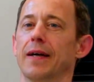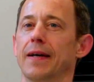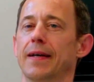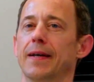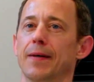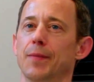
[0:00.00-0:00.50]

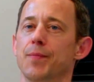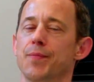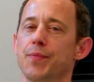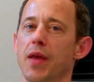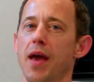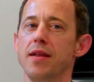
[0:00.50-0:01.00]

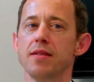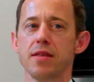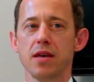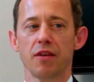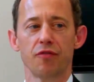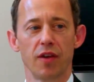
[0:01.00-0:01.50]
And
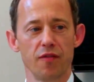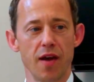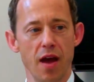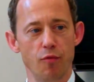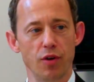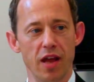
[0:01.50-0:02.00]
I think
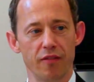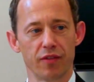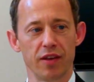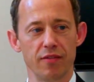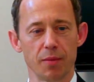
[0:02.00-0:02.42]
if I would have